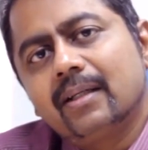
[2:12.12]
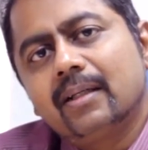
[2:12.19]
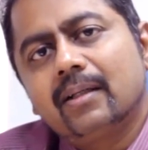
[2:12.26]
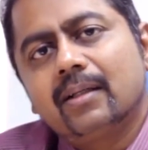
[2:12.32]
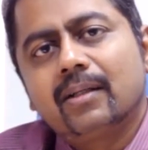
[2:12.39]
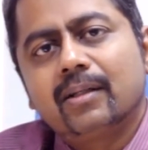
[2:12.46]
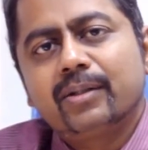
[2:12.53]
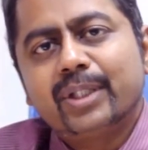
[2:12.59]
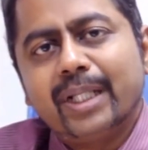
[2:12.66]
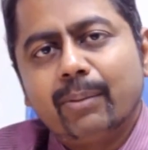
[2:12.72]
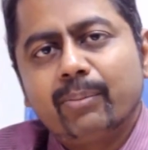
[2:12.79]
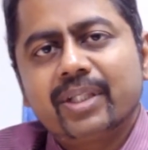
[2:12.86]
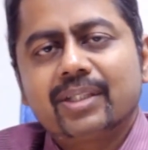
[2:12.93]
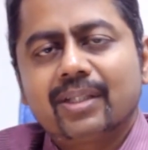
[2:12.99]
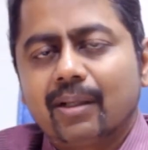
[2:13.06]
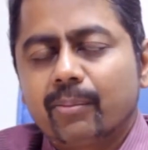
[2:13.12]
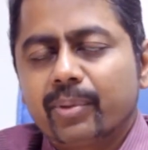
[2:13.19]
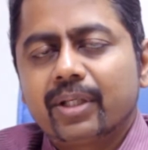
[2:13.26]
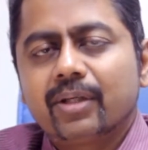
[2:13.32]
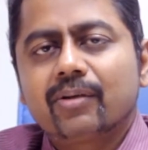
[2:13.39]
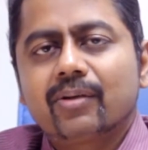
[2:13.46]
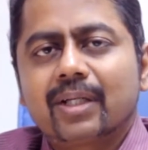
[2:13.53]
uh, damage
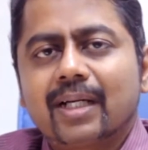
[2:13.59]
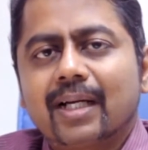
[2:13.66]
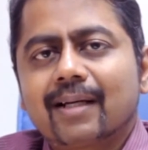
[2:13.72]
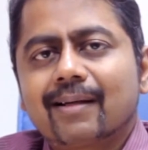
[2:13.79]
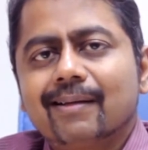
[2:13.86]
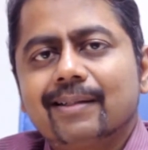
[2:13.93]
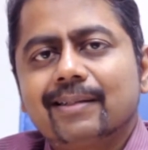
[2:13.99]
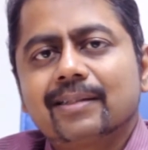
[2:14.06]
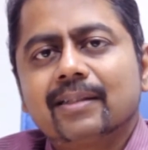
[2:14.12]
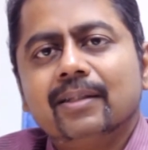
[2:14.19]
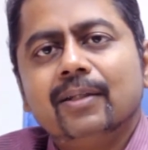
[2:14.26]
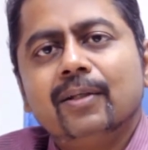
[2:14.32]
happening to the cartilage